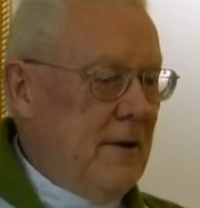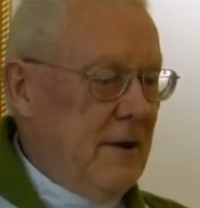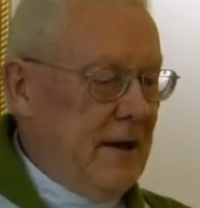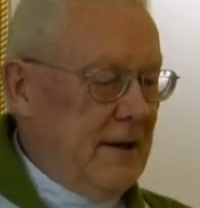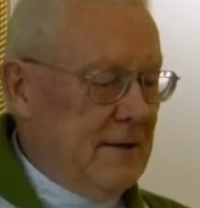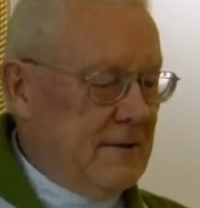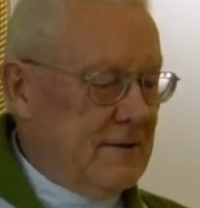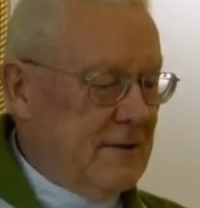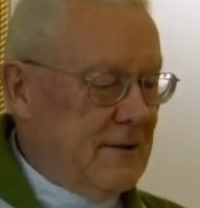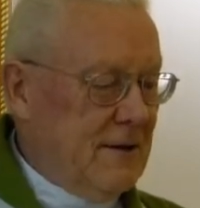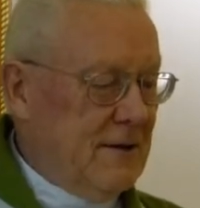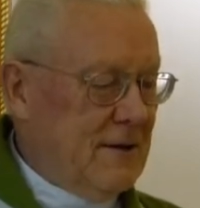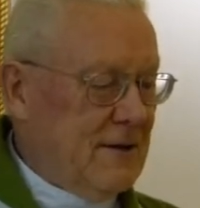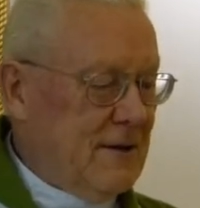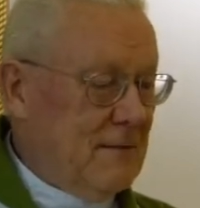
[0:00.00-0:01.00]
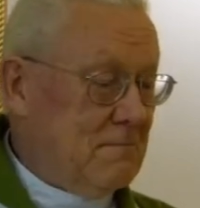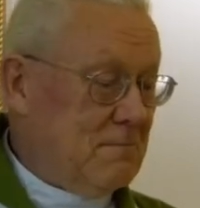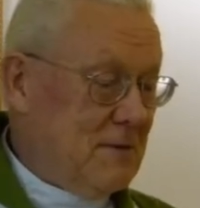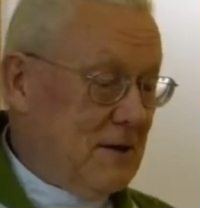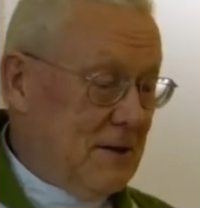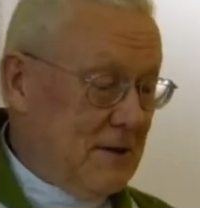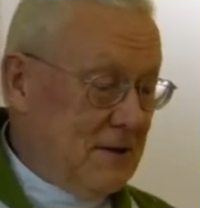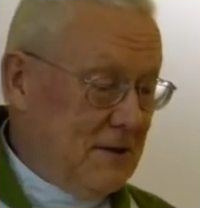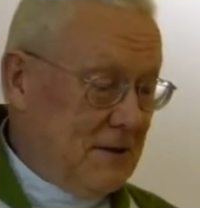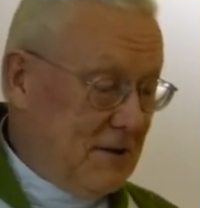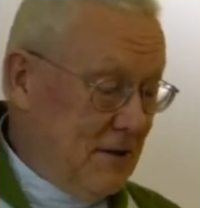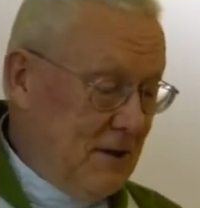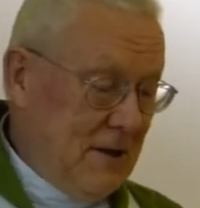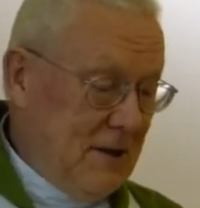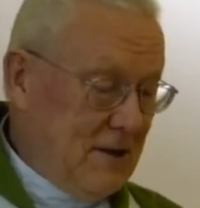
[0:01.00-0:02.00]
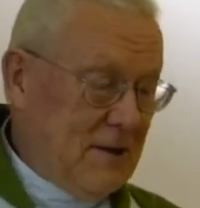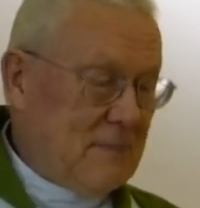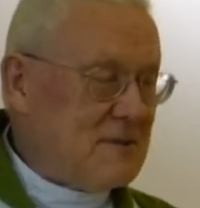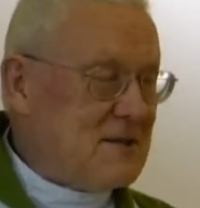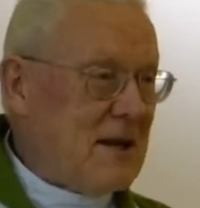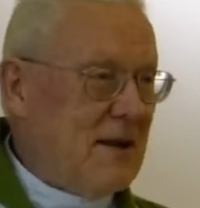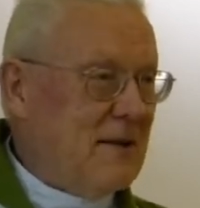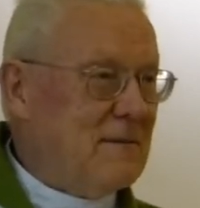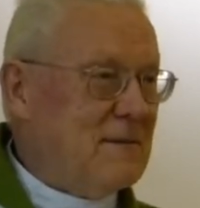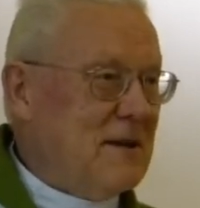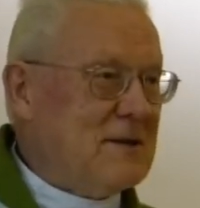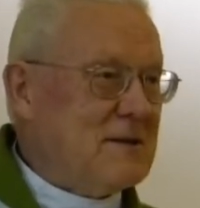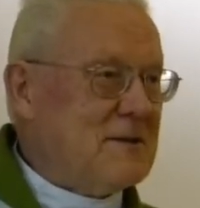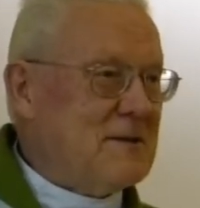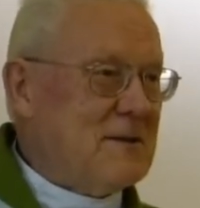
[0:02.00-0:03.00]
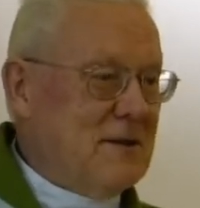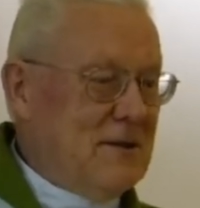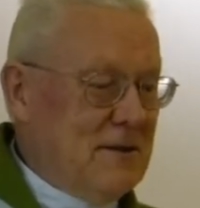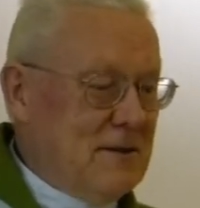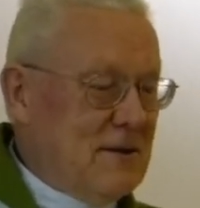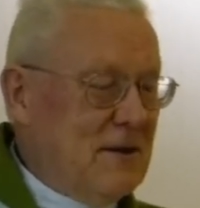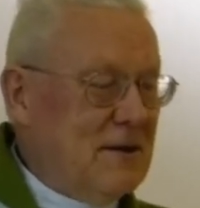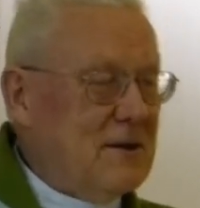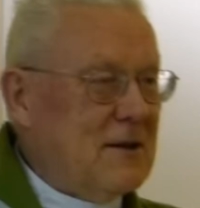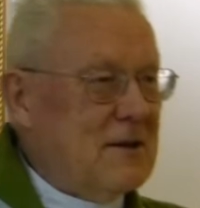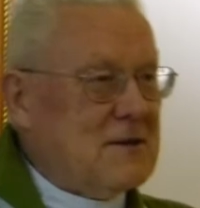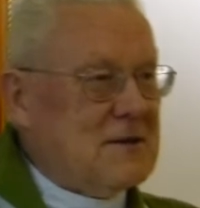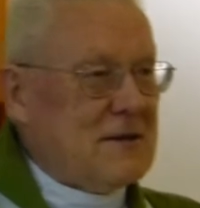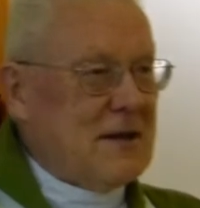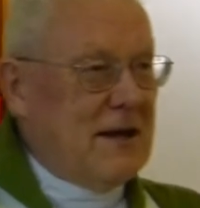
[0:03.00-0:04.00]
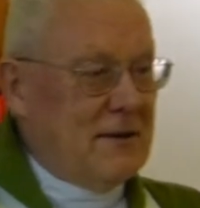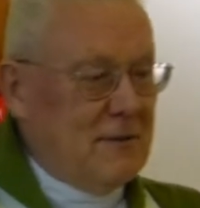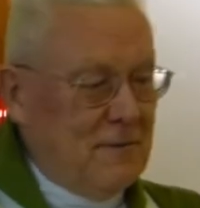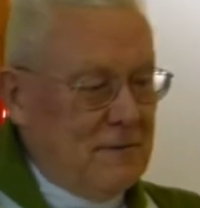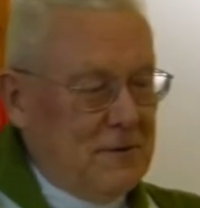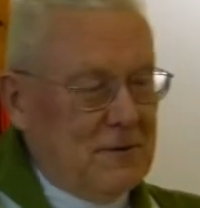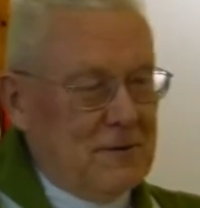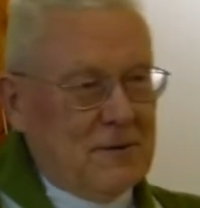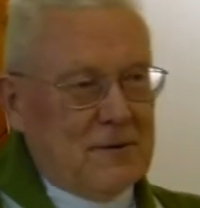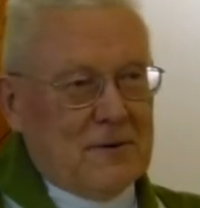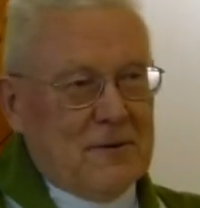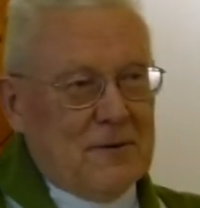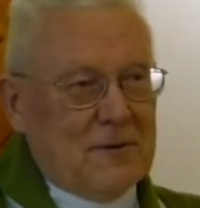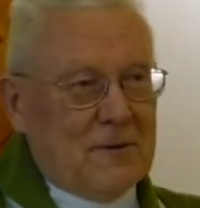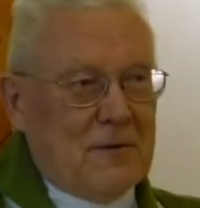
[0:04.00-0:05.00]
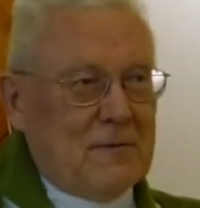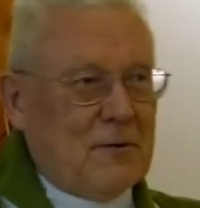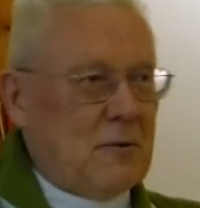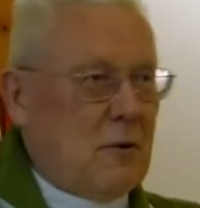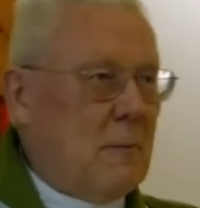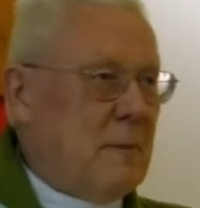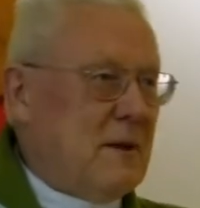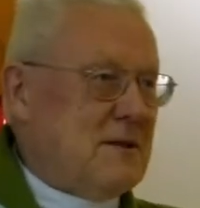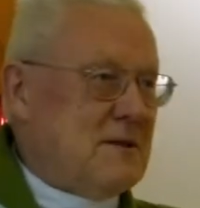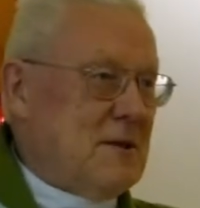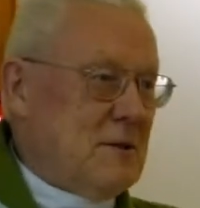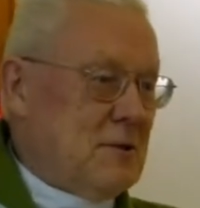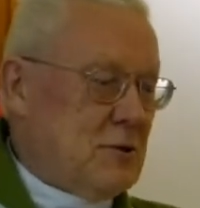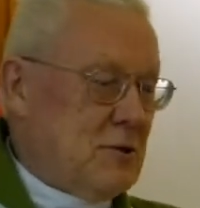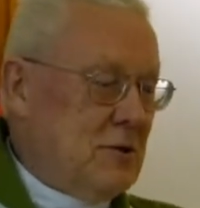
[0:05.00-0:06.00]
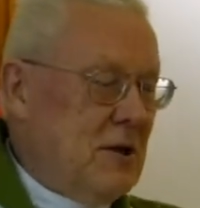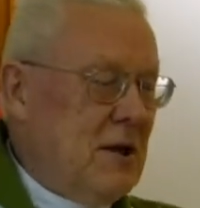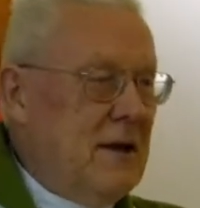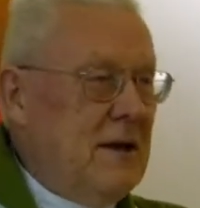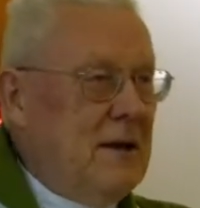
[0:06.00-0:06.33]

And He Himself takes care of the compensation.